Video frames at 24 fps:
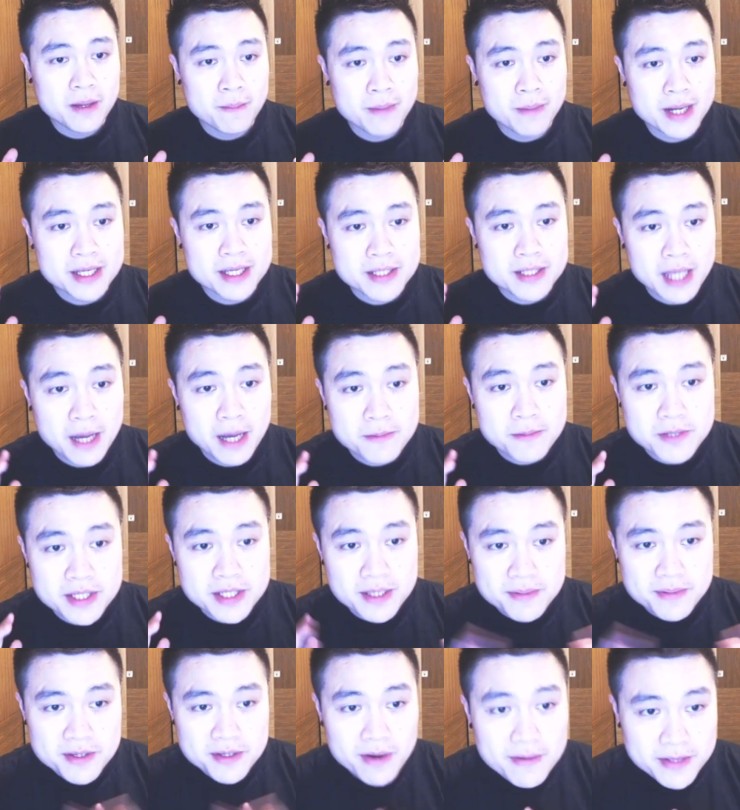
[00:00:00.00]
please help to
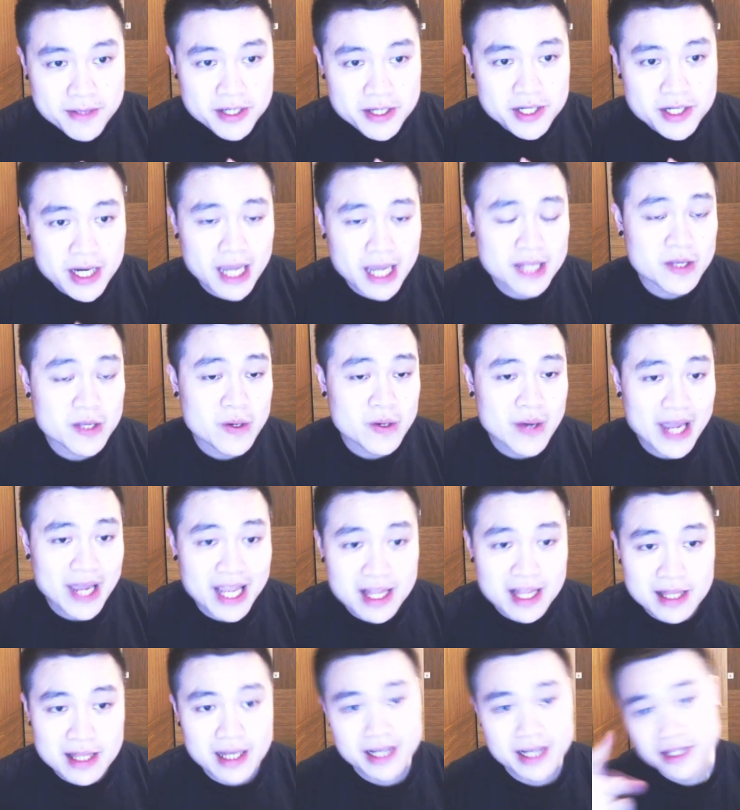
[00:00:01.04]
subscribe the channel
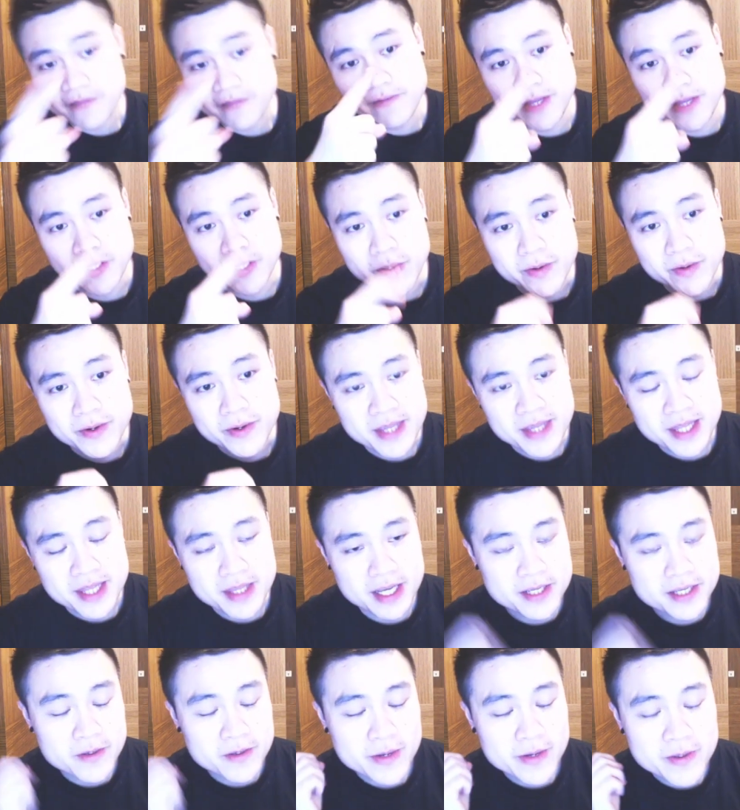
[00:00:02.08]
and like the video. That
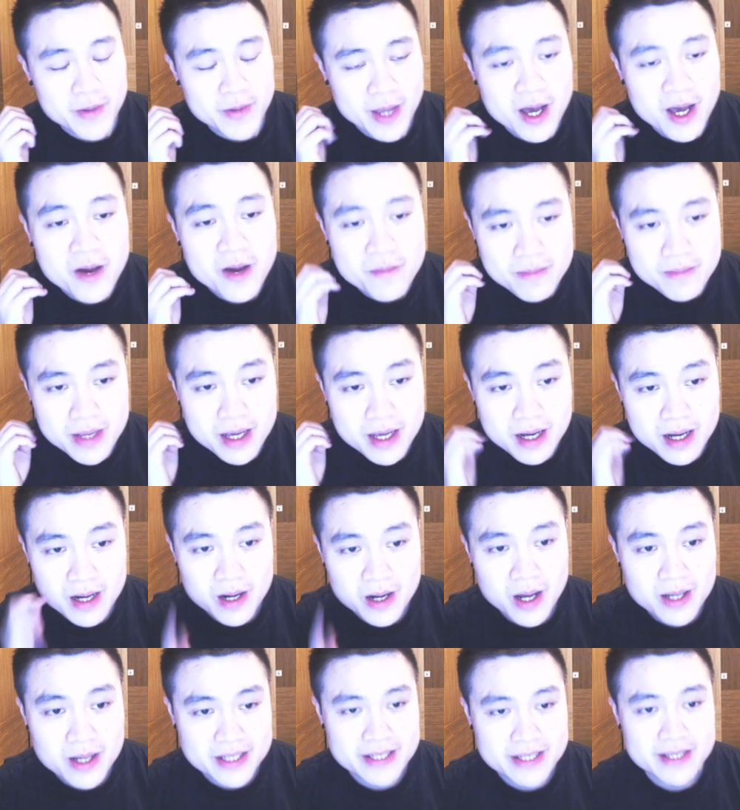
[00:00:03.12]
is going to help me a
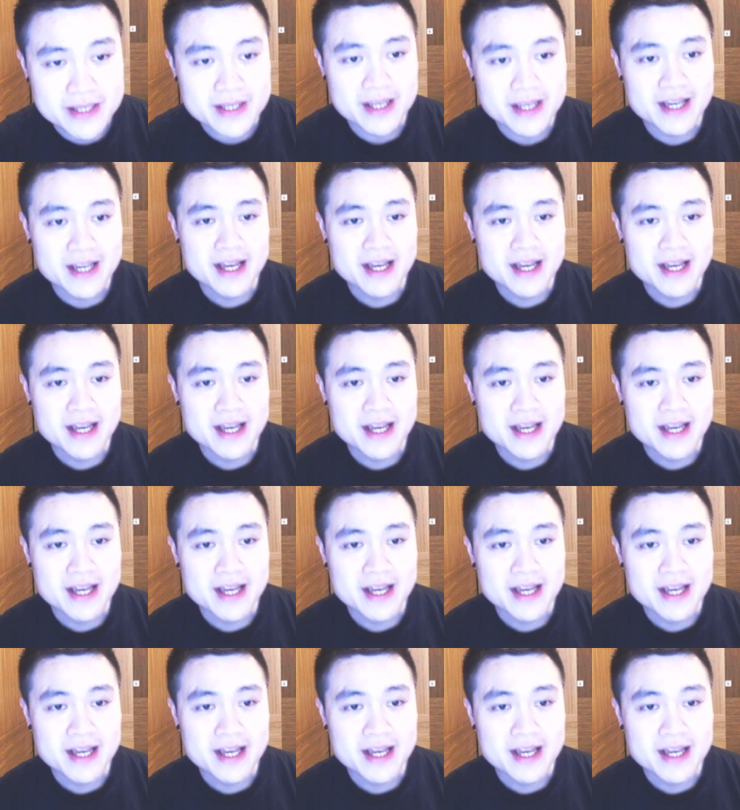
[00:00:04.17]
lot.